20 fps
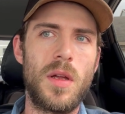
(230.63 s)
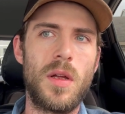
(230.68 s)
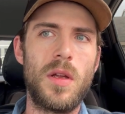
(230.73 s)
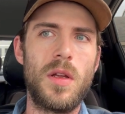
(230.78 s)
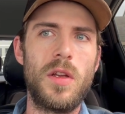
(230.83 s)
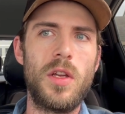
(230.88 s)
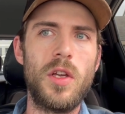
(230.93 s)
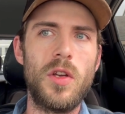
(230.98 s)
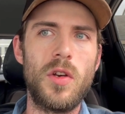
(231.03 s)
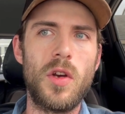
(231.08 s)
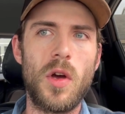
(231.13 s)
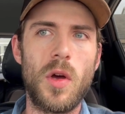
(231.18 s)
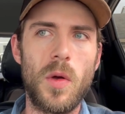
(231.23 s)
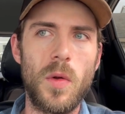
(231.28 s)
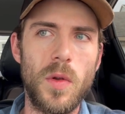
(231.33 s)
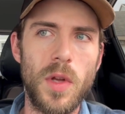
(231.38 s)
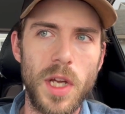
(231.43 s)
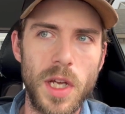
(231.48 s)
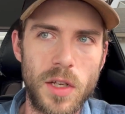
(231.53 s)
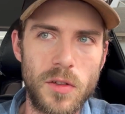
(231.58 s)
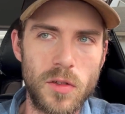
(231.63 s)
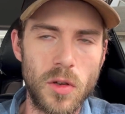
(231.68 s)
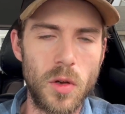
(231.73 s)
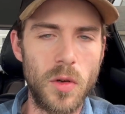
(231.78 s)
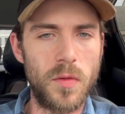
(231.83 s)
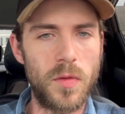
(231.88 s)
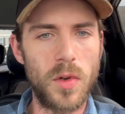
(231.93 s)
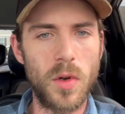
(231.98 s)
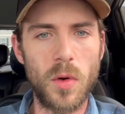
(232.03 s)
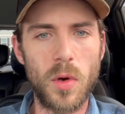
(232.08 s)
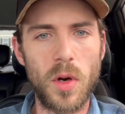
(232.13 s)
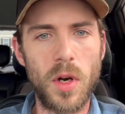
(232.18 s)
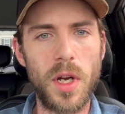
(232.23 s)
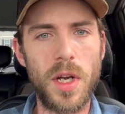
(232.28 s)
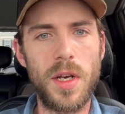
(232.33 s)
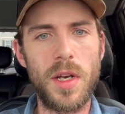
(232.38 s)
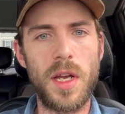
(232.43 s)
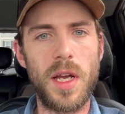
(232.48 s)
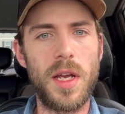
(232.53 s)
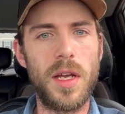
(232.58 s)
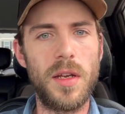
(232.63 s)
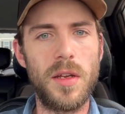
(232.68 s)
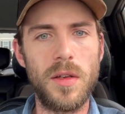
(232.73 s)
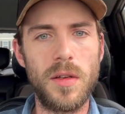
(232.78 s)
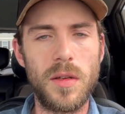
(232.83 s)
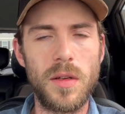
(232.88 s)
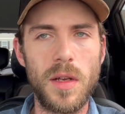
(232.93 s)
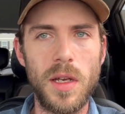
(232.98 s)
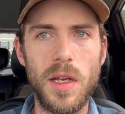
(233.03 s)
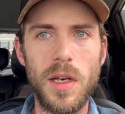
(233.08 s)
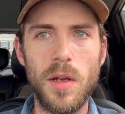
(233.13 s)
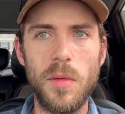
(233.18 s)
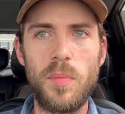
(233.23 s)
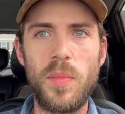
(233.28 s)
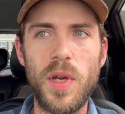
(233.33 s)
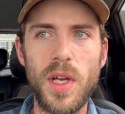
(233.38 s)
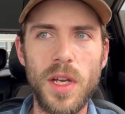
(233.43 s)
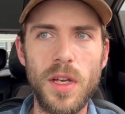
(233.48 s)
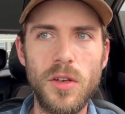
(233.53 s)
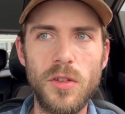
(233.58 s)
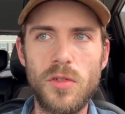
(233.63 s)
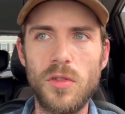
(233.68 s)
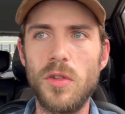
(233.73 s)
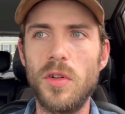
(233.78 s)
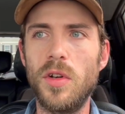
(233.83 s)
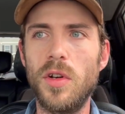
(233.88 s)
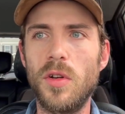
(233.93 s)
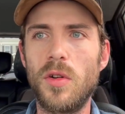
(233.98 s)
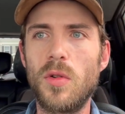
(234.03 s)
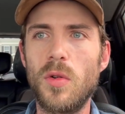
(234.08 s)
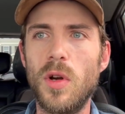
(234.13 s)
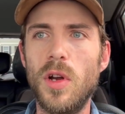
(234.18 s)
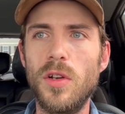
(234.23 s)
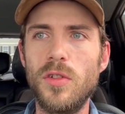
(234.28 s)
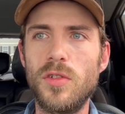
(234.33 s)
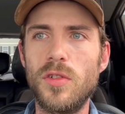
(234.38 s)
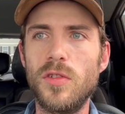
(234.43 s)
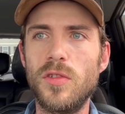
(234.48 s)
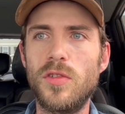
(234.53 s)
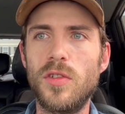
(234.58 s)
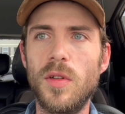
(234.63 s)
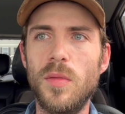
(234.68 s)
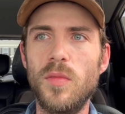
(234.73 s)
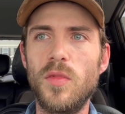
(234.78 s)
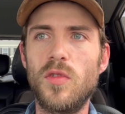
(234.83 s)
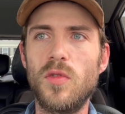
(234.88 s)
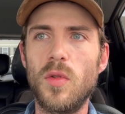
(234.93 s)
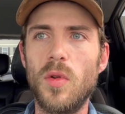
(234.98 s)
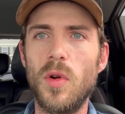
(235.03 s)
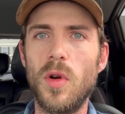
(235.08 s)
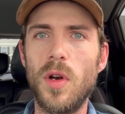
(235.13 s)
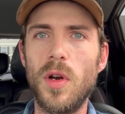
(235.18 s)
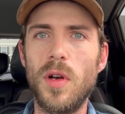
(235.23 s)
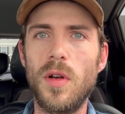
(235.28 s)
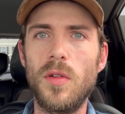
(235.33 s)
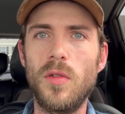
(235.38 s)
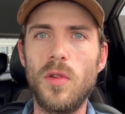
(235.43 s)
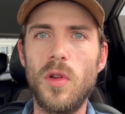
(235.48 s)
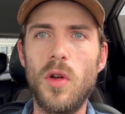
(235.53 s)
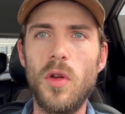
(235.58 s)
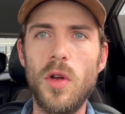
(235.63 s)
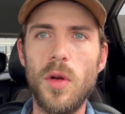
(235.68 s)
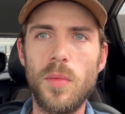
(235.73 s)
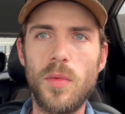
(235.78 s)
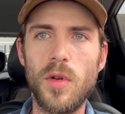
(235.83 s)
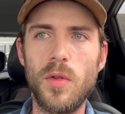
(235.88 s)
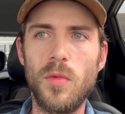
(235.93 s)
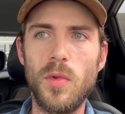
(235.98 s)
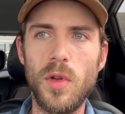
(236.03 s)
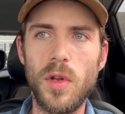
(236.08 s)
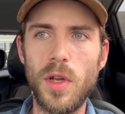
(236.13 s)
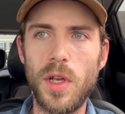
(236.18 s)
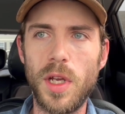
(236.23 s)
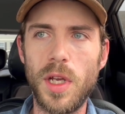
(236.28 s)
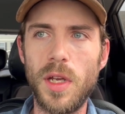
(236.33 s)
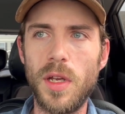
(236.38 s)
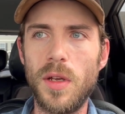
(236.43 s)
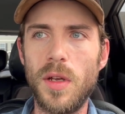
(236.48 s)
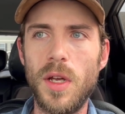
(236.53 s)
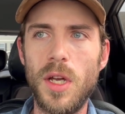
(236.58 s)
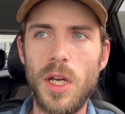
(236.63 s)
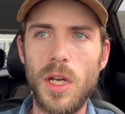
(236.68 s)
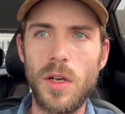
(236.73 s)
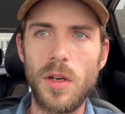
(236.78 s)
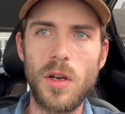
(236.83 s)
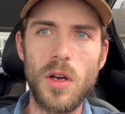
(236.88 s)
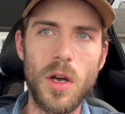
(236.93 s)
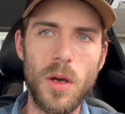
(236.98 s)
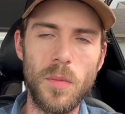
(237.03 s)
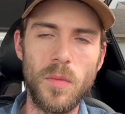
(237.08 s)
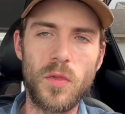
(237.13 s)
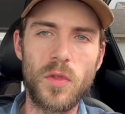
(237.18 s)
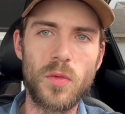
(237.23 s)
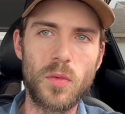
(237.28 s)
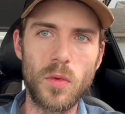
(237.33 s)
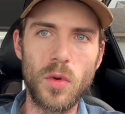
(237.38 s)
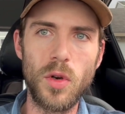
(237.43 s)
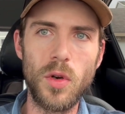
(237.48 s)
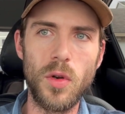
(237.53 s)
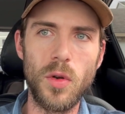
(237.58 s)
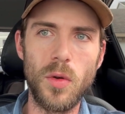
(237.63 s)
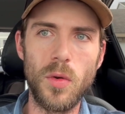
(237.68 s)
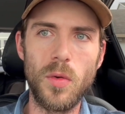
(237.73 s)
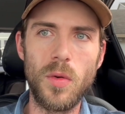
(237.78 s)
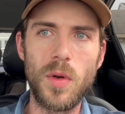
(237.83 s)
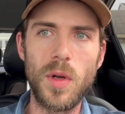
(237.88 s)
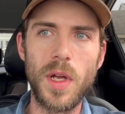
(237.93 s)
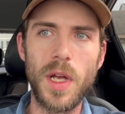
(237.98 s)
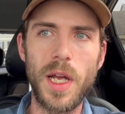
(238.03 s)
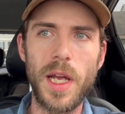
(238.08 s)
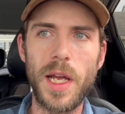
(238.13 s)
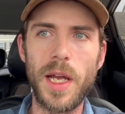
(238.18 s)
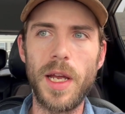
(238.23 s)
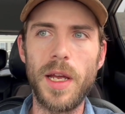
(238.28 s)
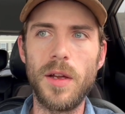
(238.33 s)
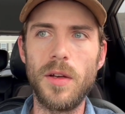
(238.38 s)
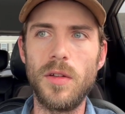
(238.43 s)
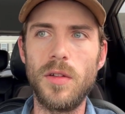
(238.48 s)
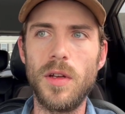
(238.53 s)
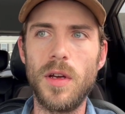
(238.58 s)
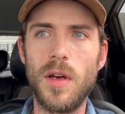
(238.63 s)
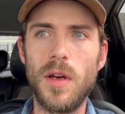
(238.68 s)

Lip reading: you know, like, so if you're in a pinch or in a crunch or some sort, LoadUp could really come through and